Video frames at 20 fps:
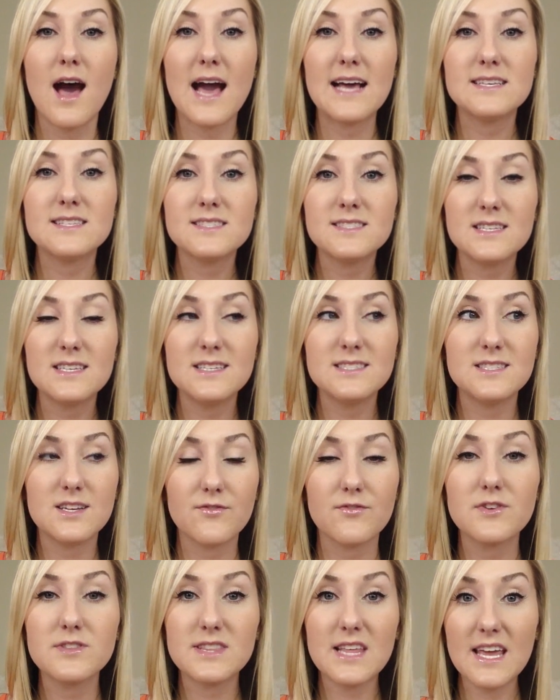I see
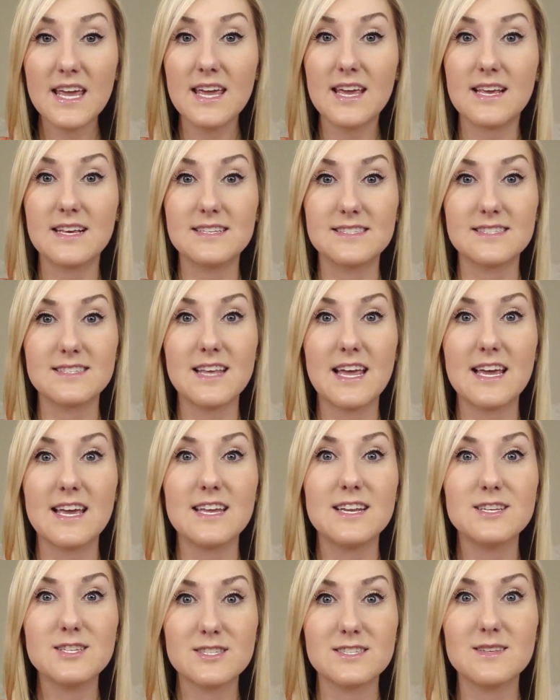different things.
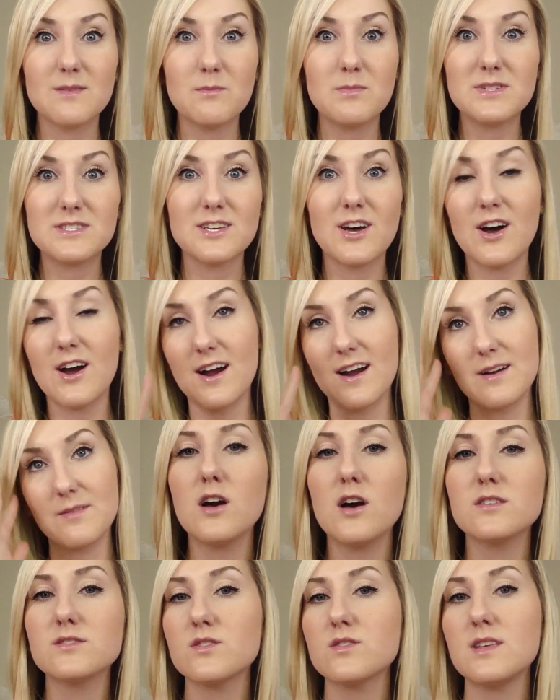It is bizarre.
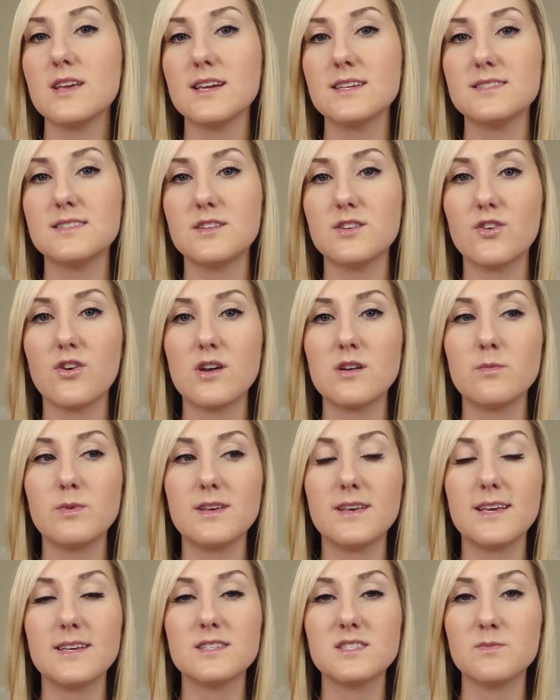I also think it's an
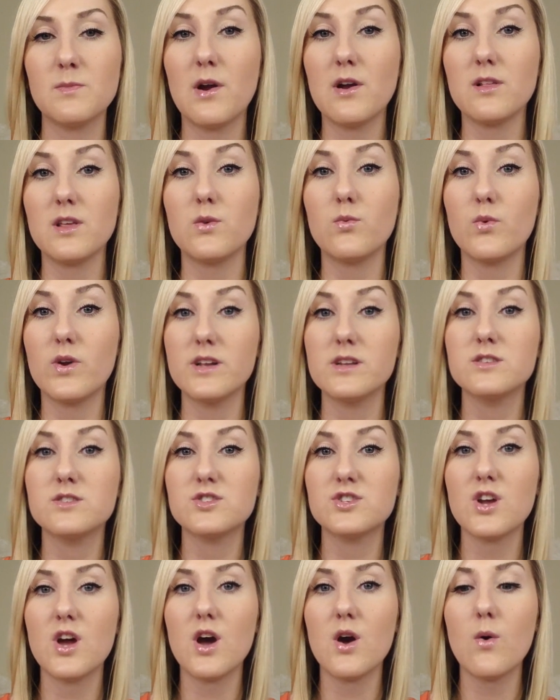incredibly smartly written
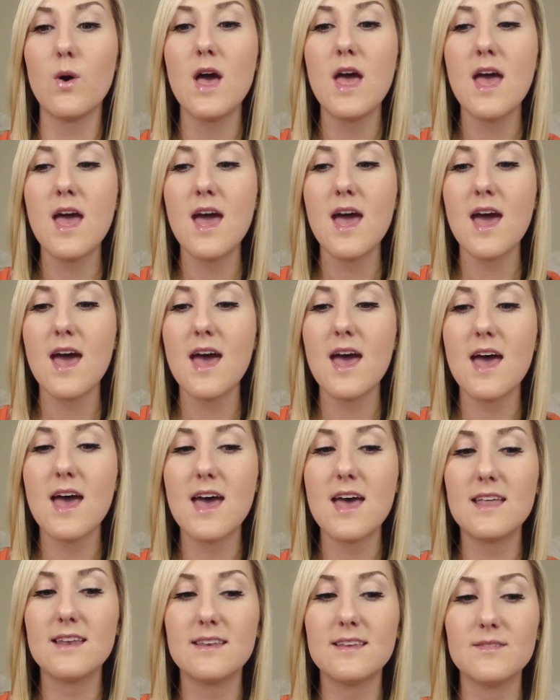show,
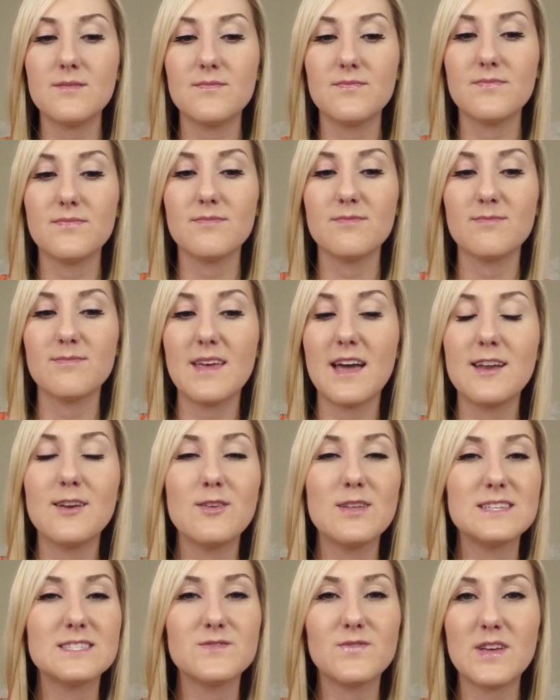and I
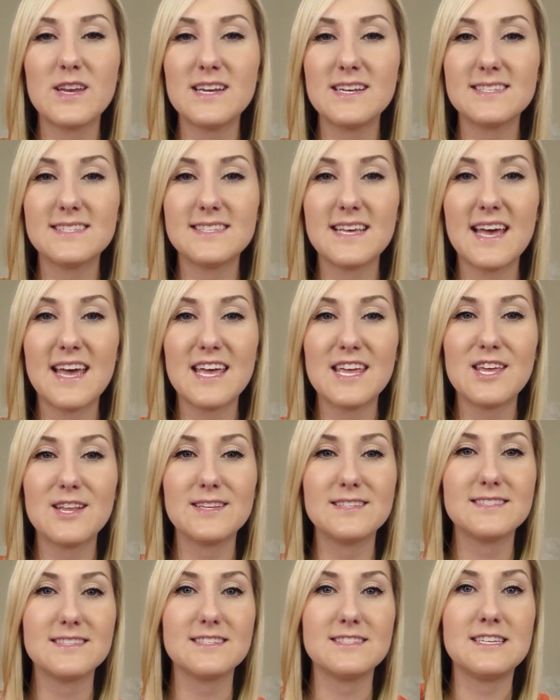know that's funny to say,
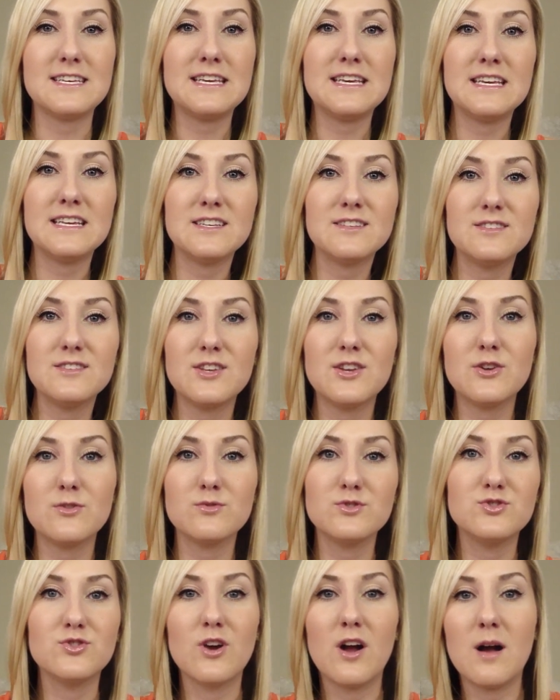it's a teen,
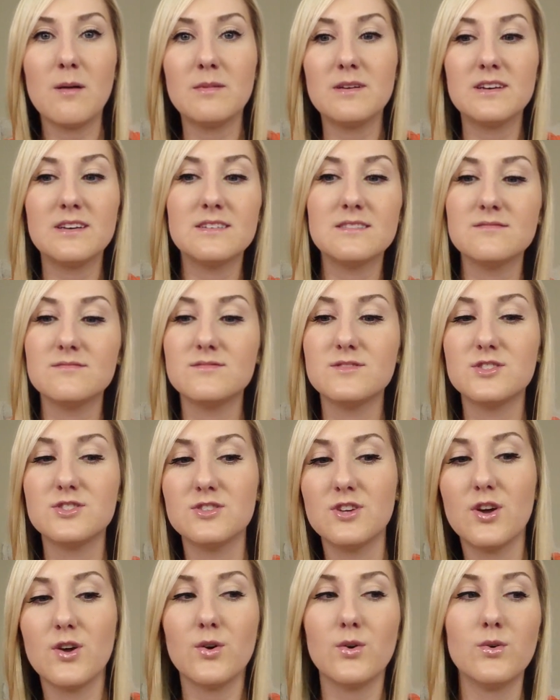drama
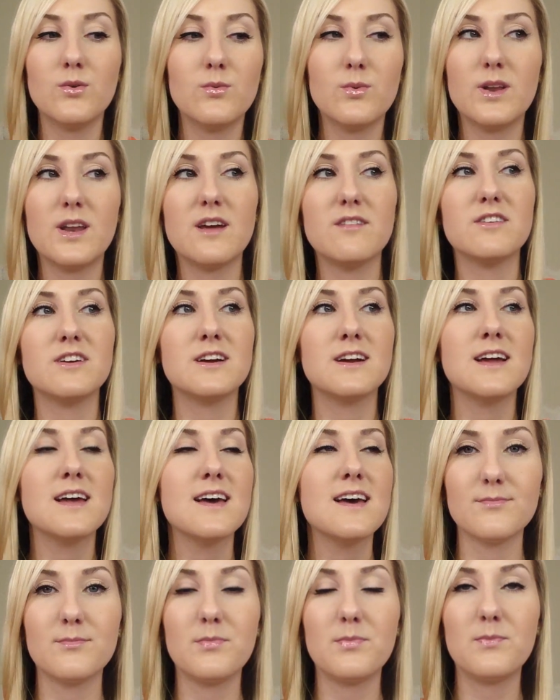show, whatever,
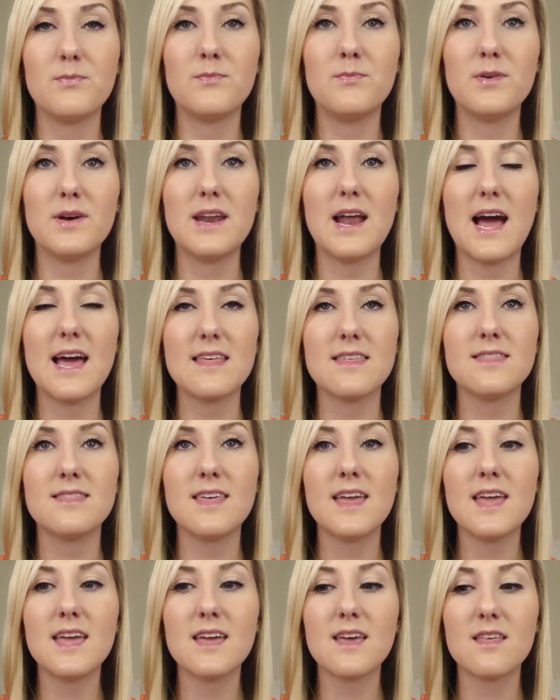but I
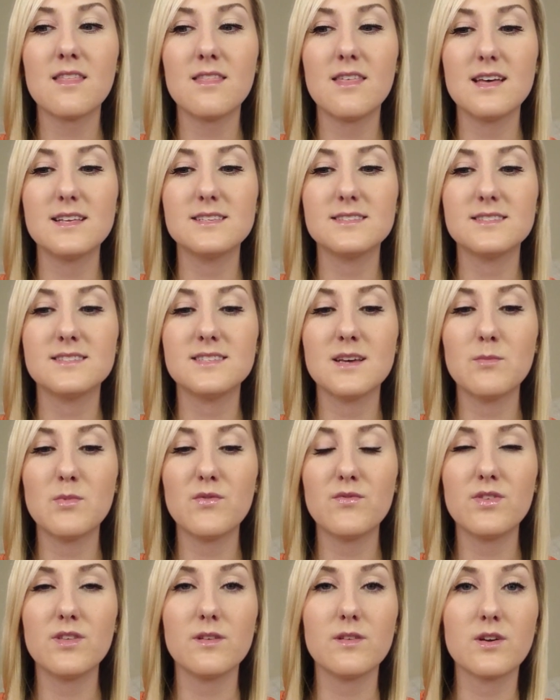think that some
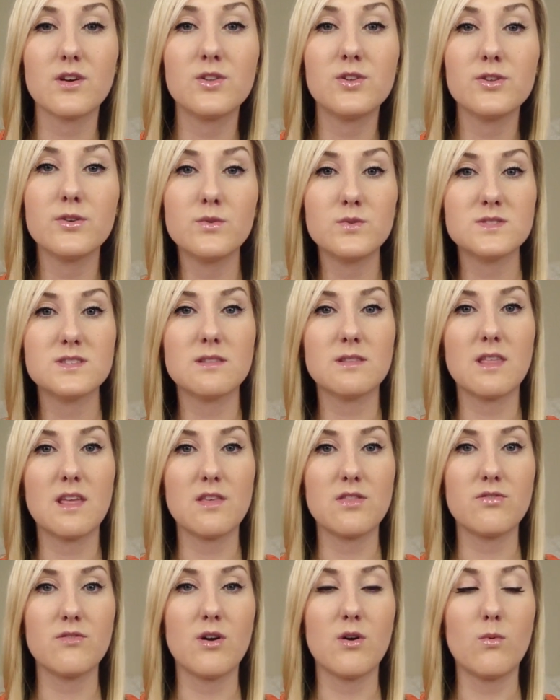of the clues that
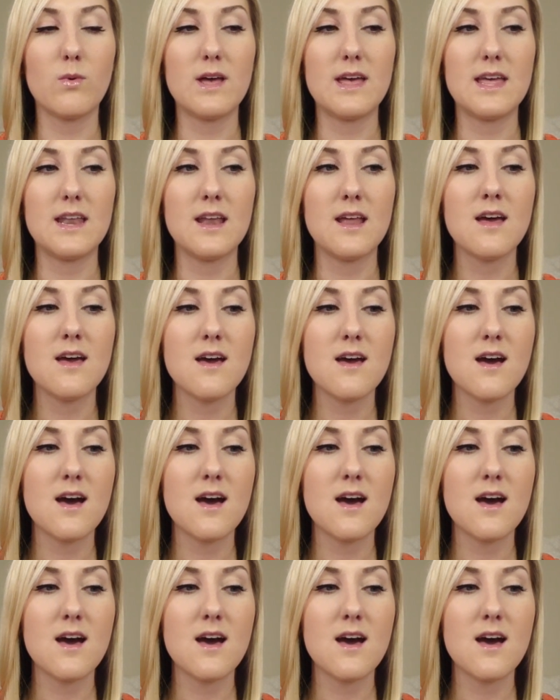they throw in,